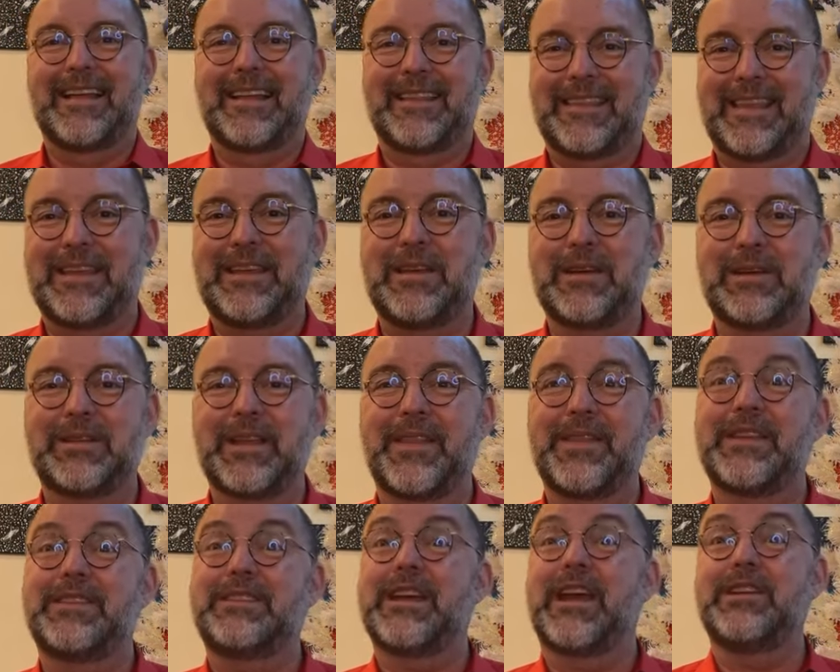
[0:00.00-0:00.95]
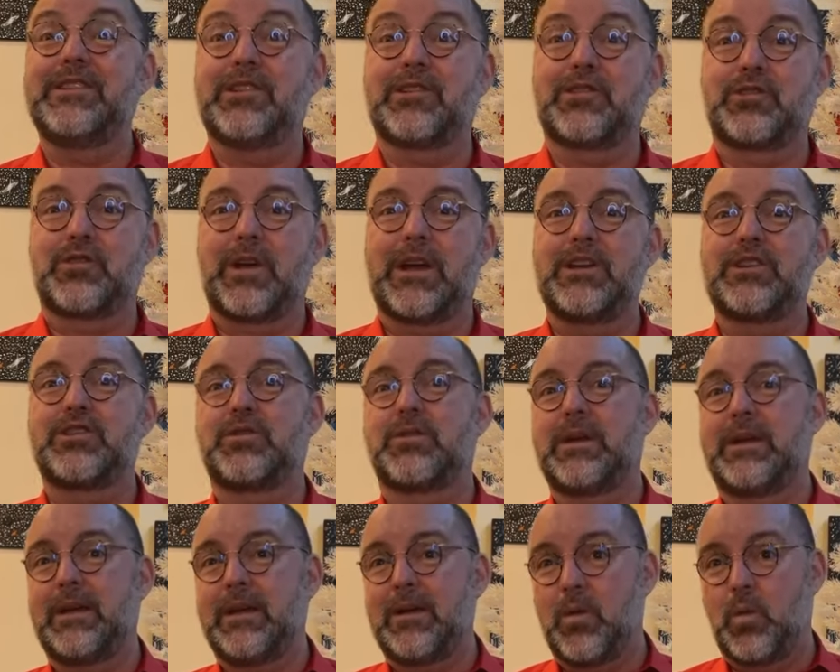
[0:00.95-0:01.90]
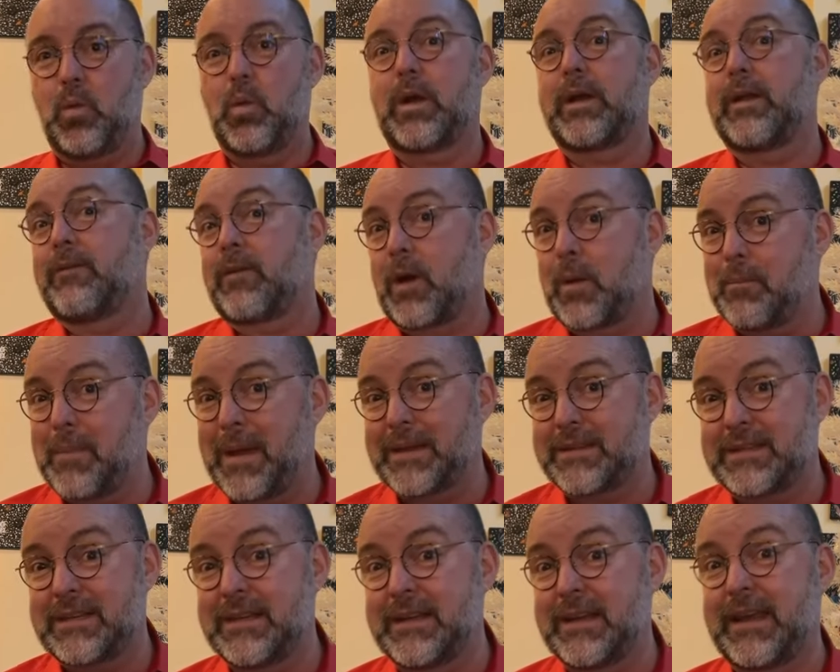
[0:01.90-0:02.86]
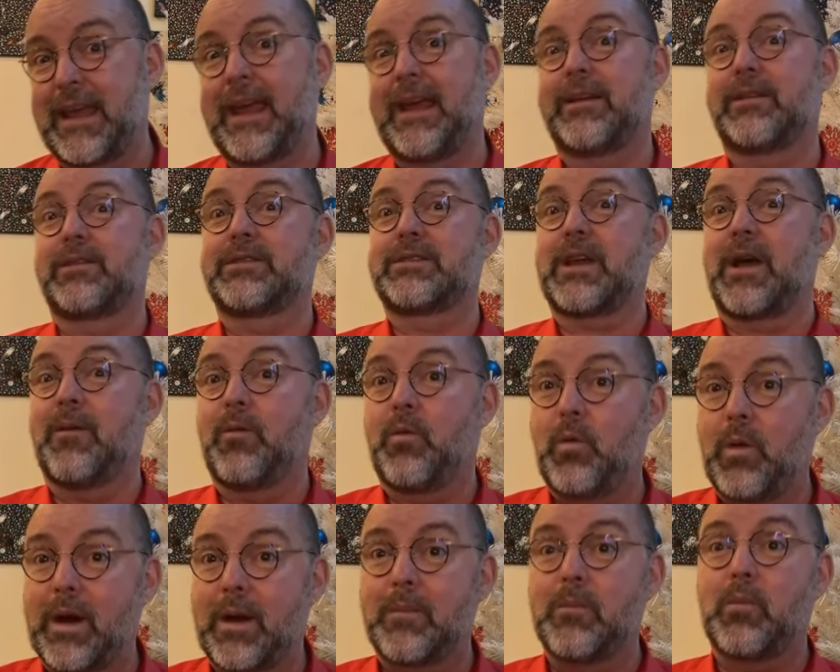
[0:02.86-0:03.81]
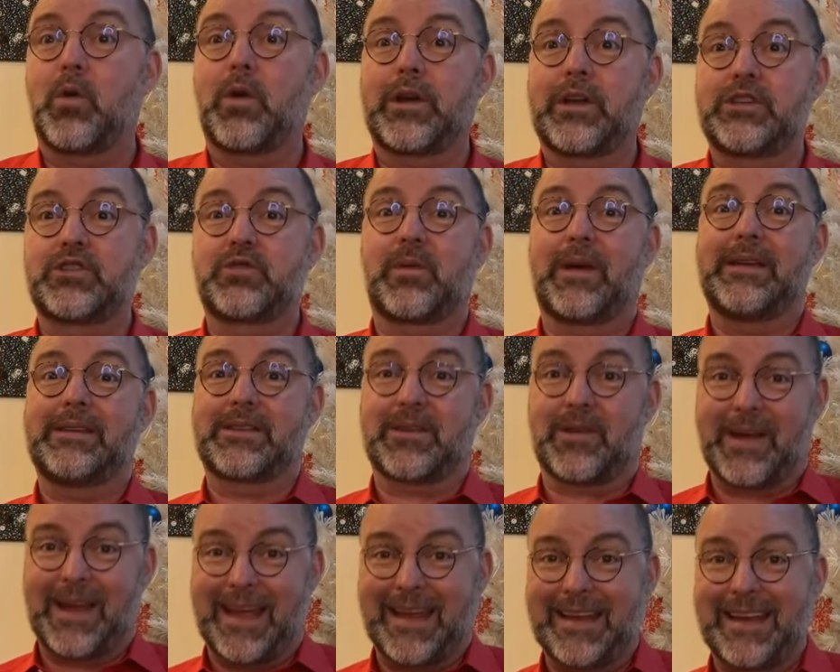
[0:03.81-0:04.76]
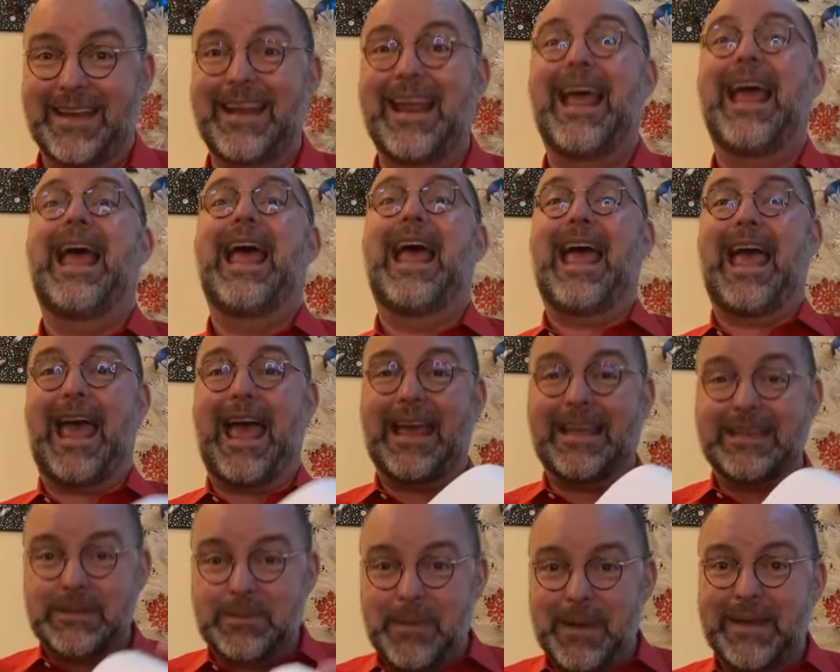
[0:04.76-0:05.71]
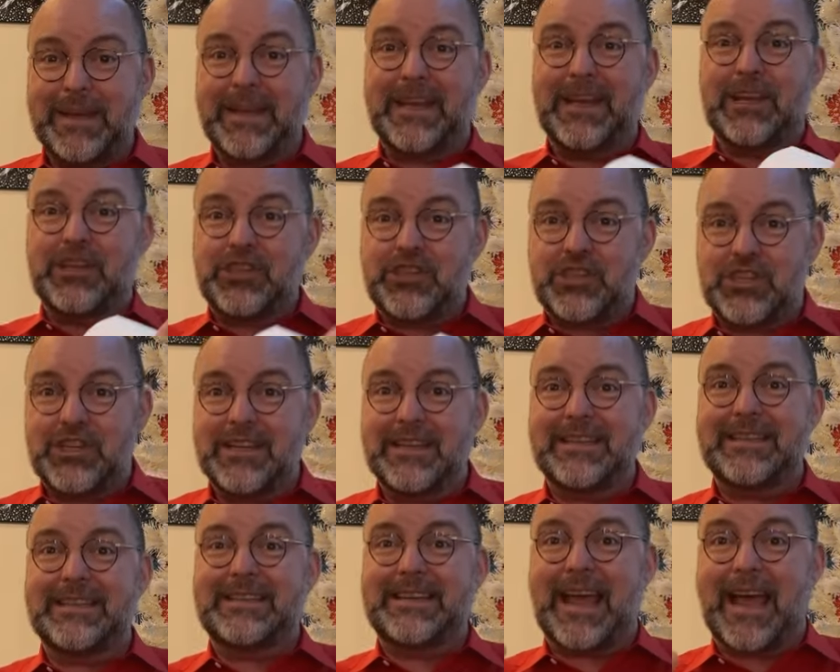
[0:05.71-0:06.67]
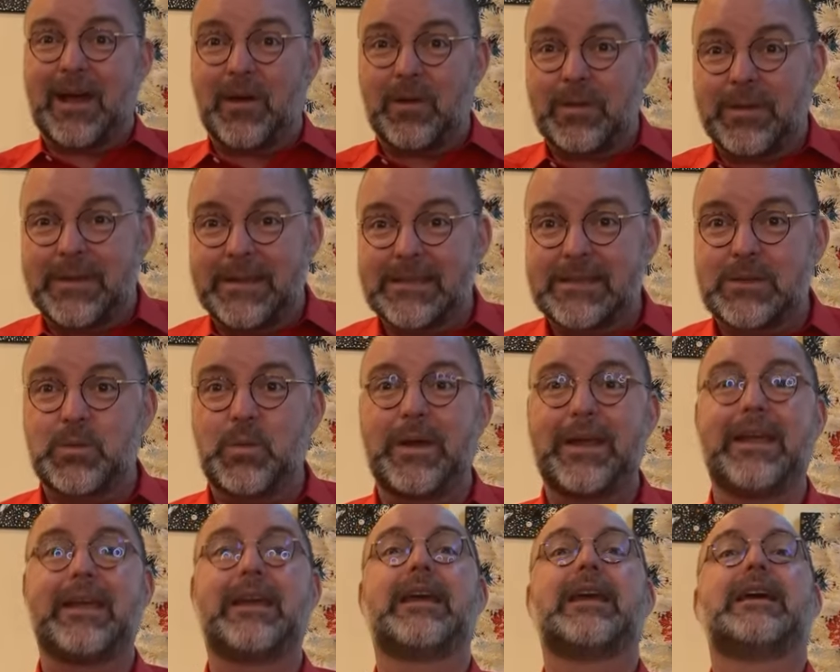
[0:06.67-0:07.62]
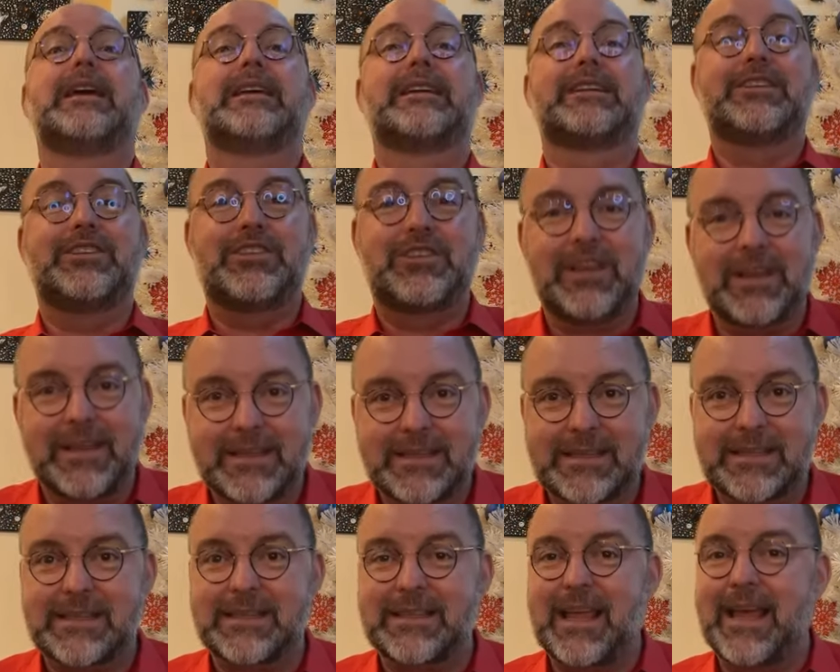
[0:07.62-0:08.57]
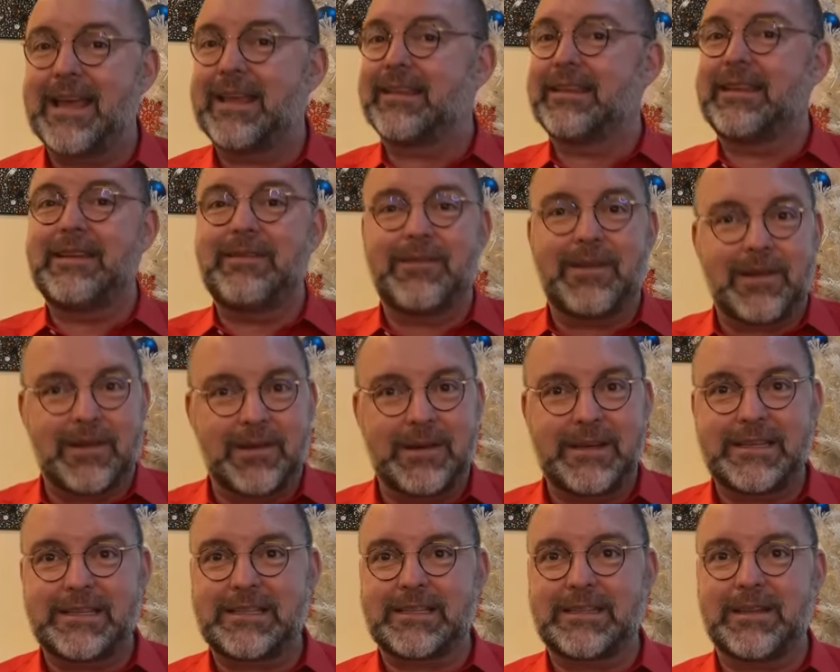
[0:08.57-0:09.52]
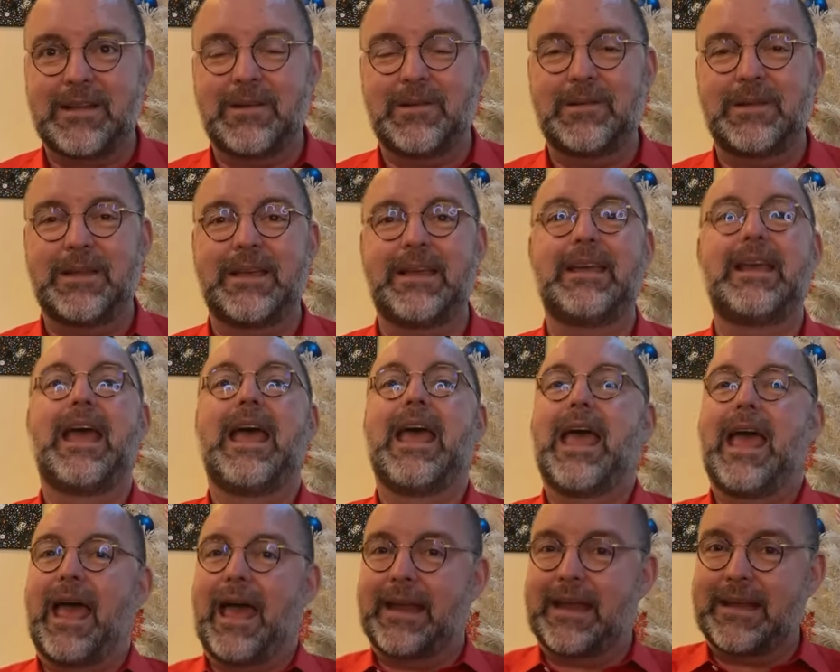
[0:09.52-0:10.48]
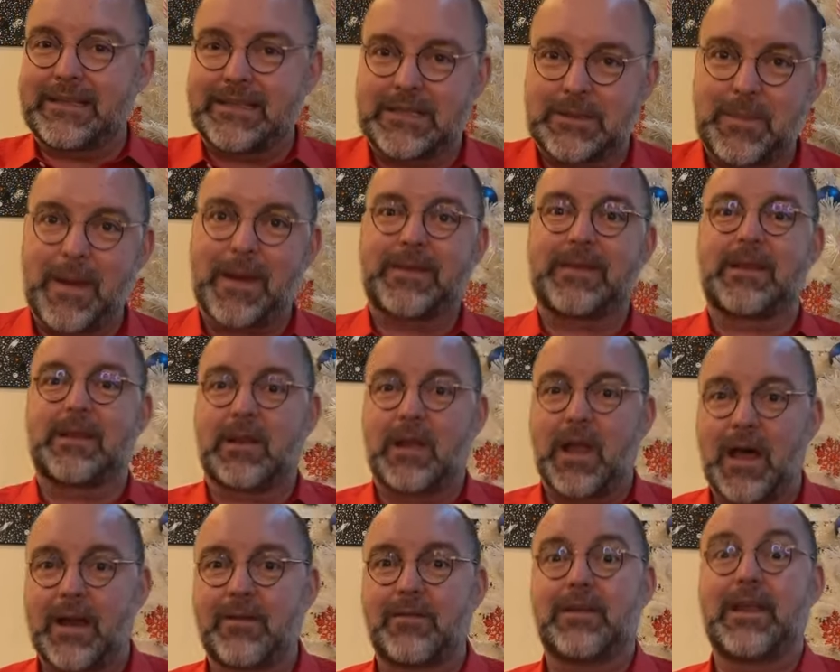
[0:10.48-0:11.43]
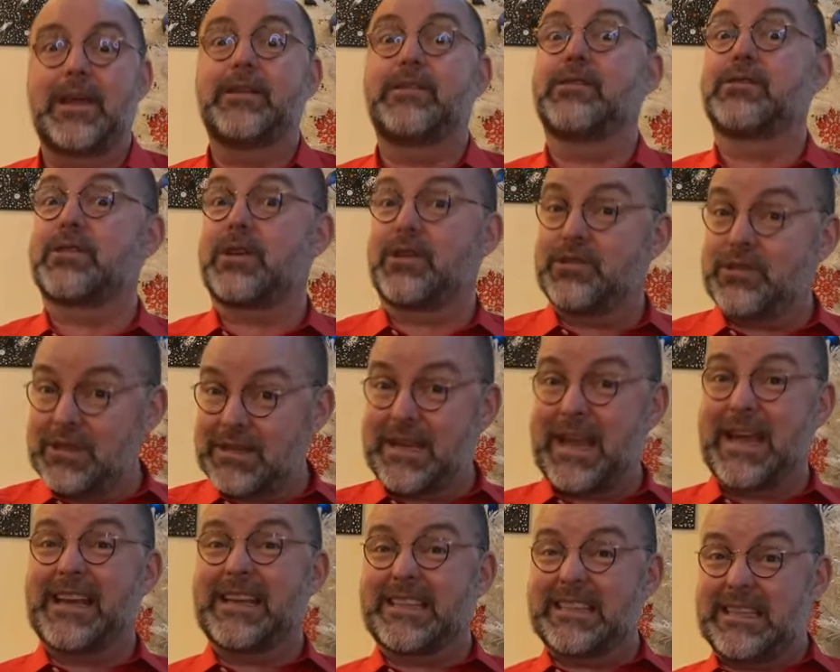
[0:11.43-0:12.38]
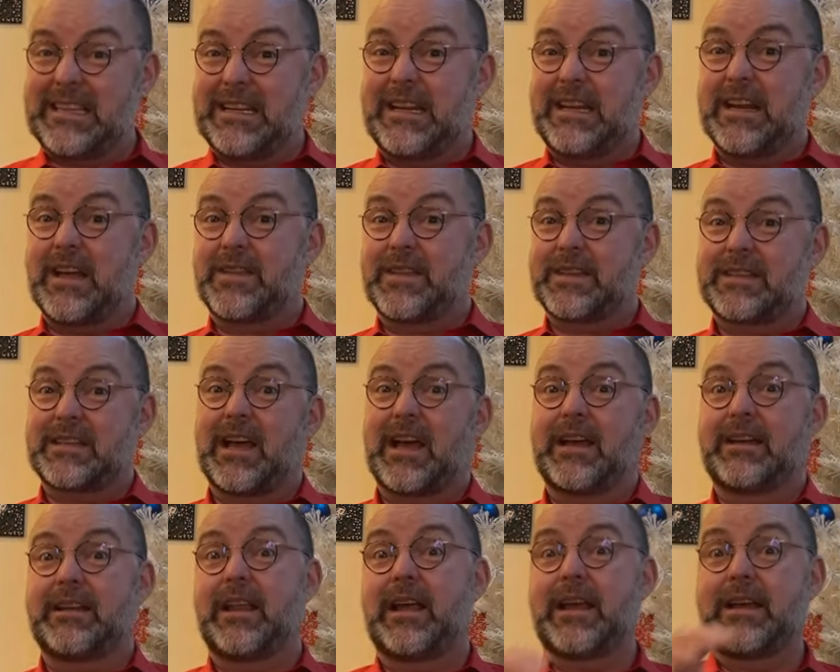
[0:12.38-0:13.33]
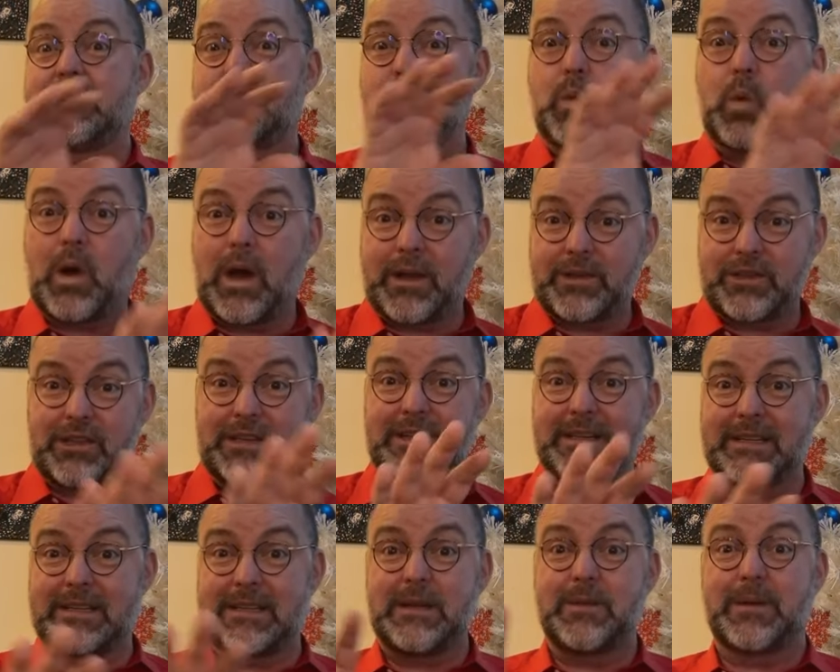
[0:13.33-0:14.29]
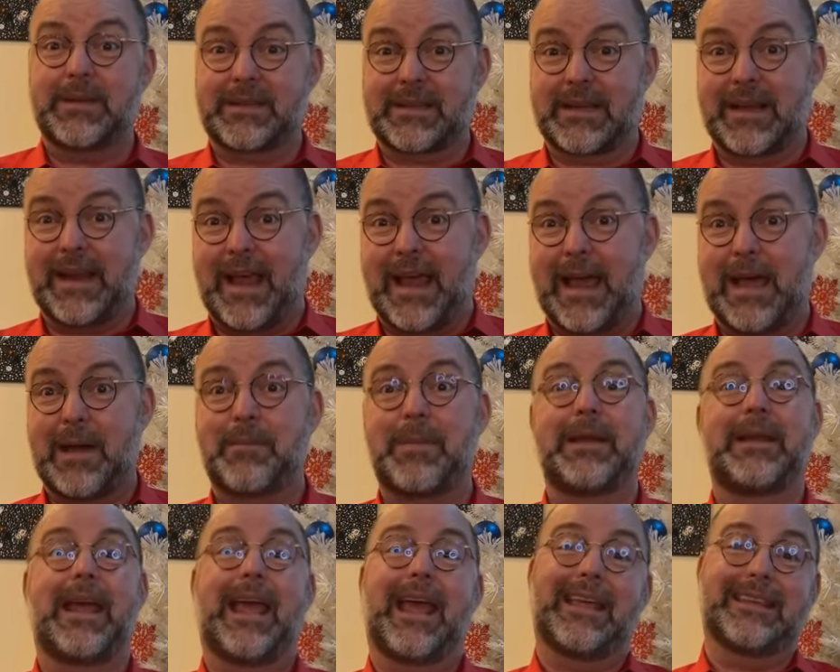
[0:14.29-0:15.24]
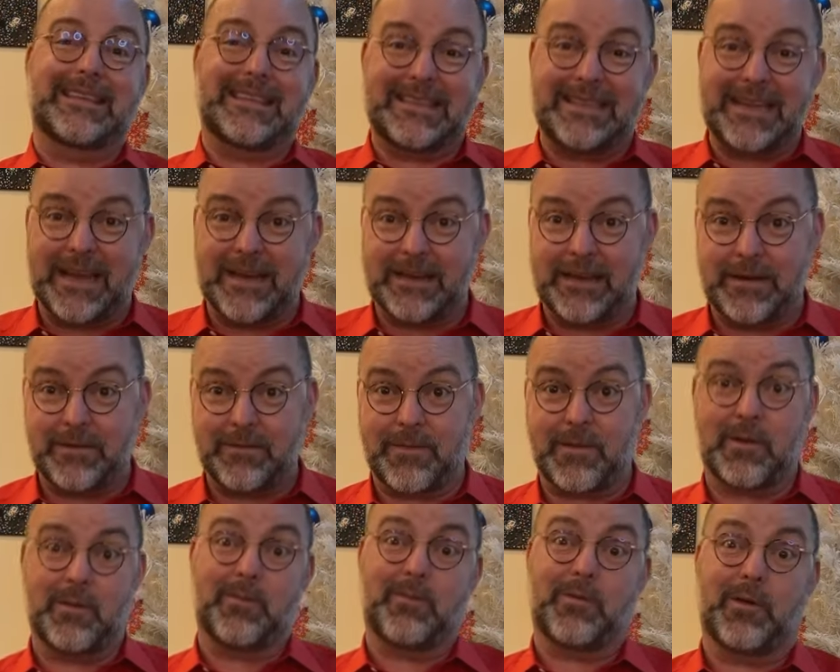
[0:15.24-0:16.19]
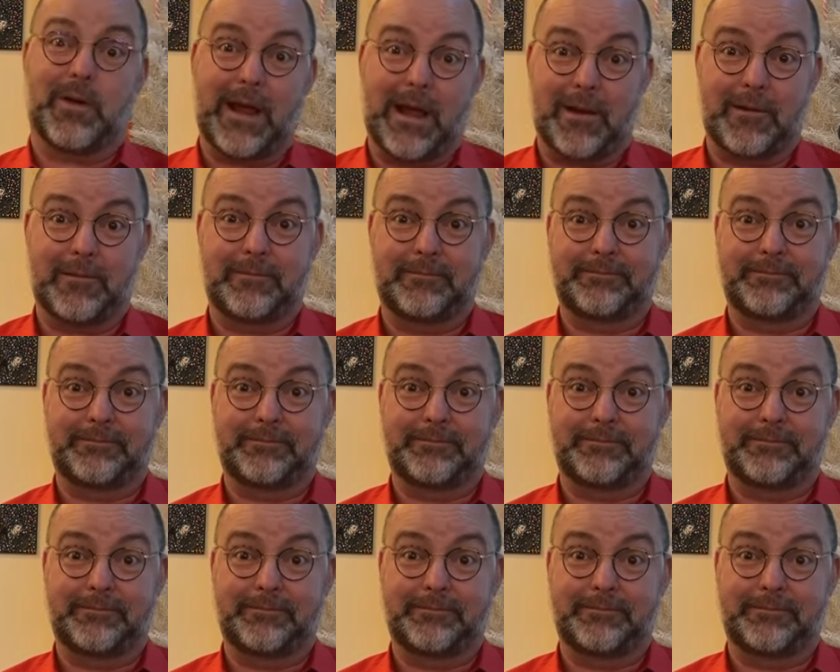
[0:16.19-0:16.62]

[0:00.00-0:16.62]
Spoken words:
The yield on the 10-year Treasury, one of our best indicators of where mortgage rates are headed, has been inching down this week, just slightly, very slowly, and I suspect that a lot of lenders are just kind of sitting on the sidelines watching to see what's going to happen and standing firm for now.